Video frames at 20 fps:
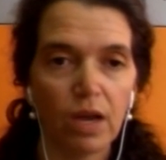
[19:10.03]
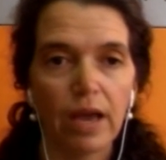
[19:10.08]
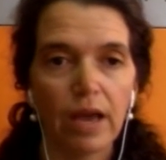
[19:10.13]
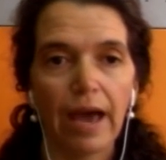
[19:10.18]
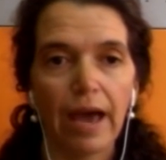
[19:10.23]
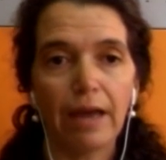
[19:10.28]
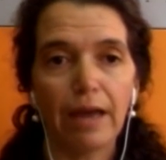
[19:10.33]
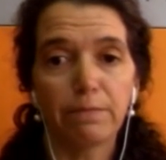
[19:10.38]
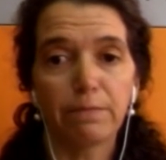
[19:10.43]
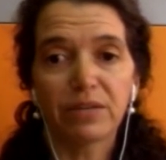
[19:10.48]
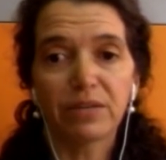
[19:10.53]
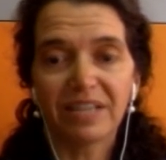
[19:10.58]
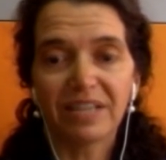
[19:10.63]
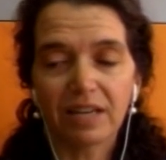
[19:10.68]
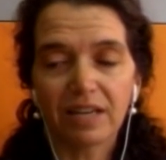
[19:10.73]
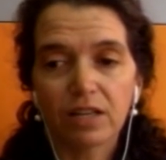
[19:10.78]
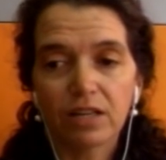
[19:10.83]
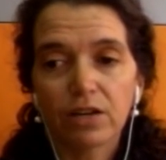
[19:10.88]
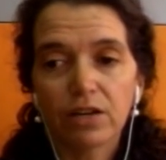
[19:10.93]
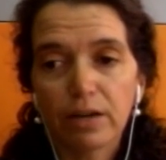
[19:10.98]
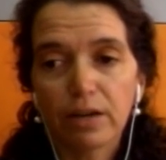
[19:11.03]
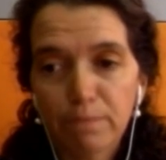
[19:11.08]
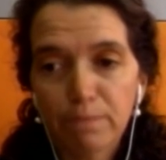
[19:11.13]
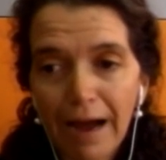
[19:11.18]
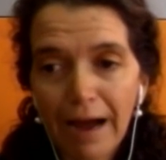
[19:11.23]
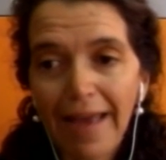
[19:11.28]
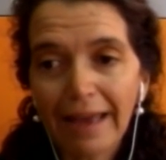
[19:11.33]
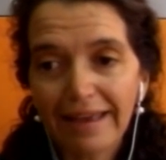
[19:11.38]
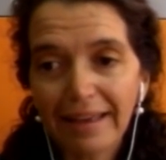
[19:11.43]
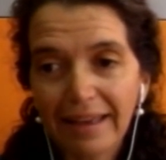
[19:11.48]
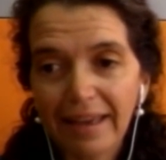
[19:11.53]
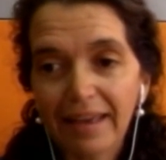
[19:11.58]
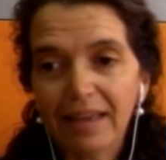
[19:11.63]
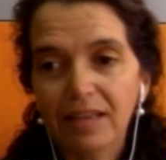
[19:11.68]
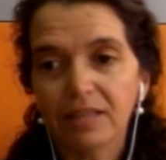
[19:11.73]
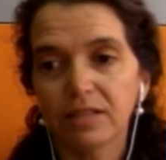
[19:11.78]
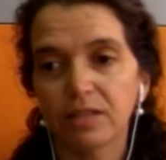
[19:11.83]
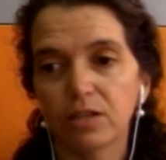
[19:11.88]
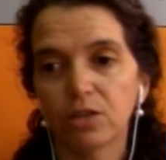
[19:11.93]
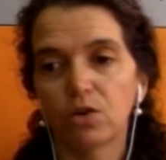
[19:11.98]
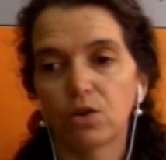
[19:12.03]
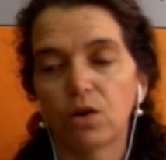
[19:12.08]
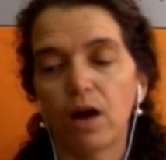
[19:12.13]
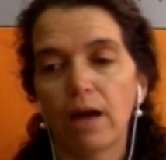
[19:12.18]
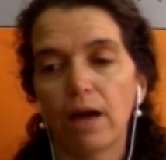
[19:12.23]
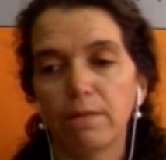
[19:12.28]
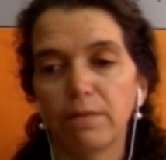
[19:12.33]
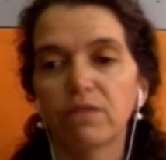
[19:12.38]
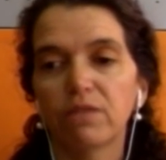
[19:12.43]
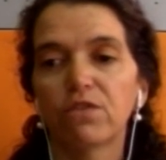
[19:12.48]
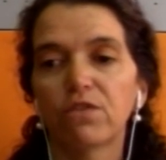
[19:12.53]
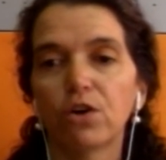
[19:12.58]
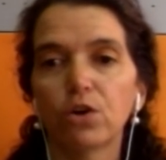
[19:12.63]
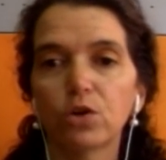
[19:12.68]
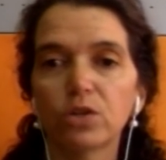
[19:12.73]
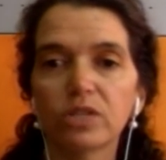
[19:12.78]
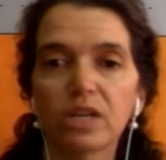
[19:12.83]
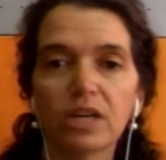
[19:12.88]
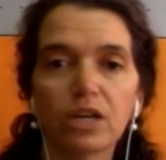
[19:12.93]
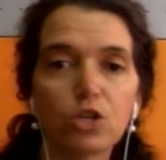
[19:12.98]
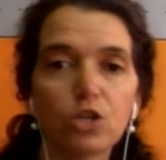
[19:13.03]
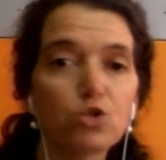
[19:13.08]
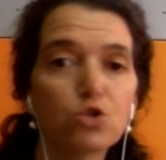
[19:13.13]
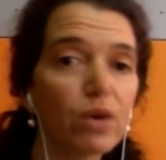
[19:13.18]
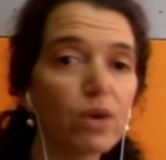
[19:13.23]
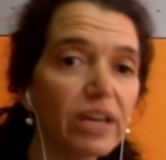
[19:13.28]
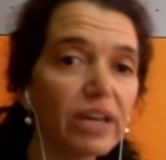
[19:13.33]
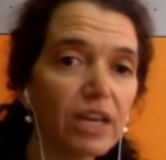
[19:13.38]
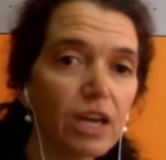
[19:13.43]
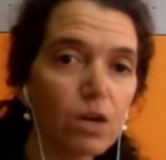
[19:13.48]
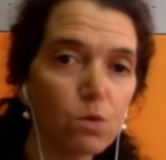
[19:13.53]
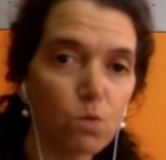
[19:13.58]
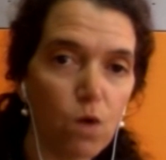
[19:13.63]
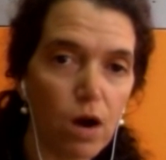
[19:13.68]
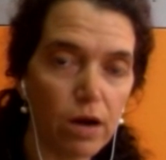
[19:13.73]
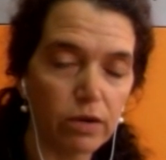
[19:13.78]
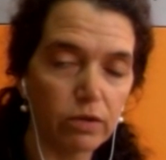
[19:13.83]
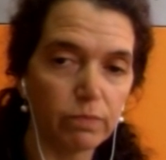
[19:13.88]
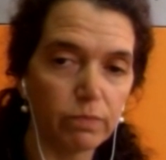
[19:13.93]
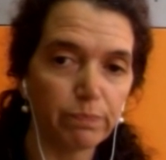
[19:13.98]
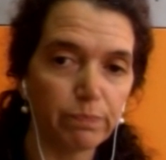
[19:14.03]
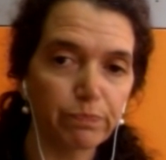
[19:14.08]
And particularly in my case, you know, I've been focusing on drinking water.